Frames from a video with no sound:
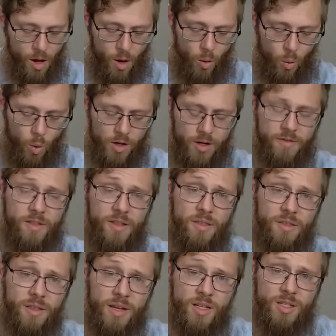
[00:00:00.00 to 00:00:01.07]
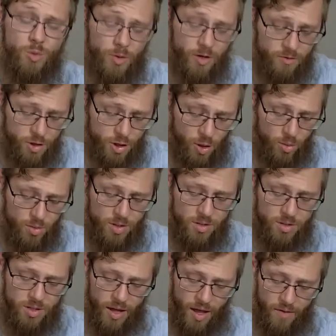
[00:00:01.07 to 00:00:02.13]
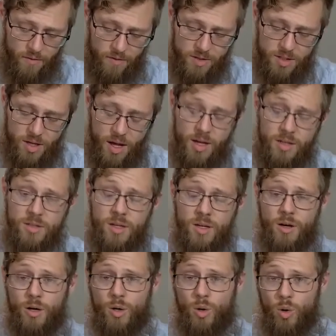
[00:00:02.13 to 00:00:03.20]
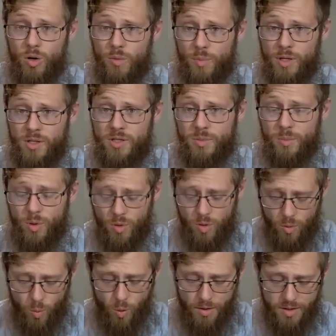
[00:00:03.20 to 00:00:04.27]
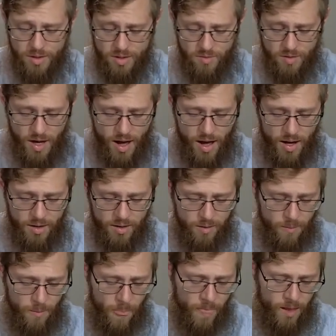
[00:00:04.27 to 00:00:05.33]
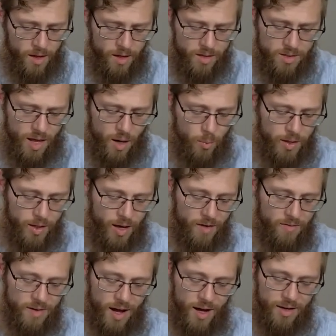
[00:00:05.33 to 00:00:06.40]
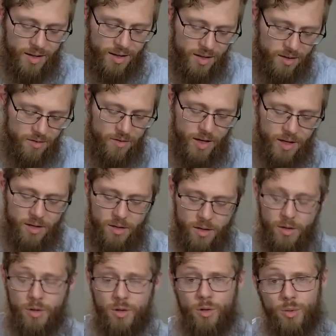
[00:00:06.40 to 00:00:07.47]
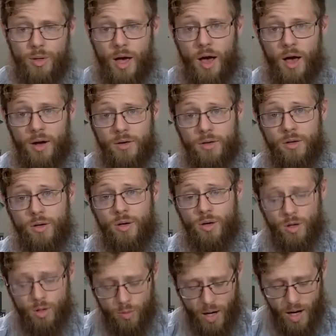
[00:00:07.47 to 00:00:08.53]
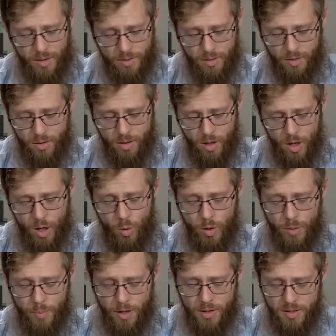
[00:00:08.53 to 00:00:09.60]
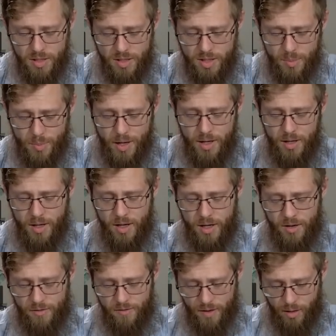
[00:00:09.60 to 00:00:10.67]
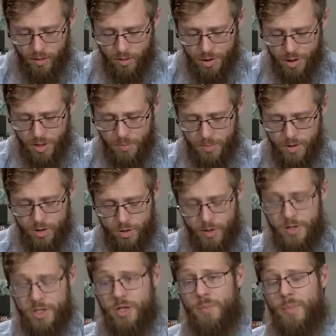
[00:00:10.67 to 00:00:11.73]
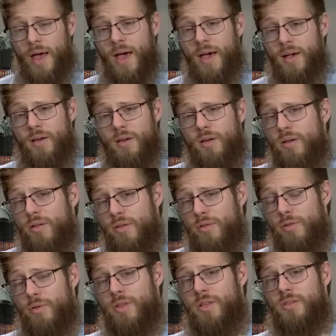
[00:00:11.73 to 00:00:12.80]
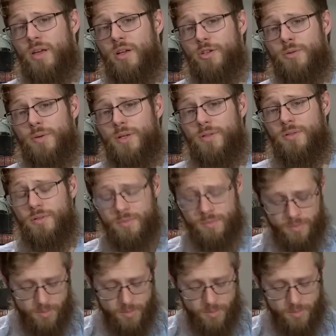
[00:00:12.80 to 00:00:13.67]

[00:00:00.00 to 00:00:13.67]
One of the things we have chosen to emphasize in our core principle, the oneness of God, is that we have not innovated a new God. Rather, we participate in a fellowship stretching back through the centuries.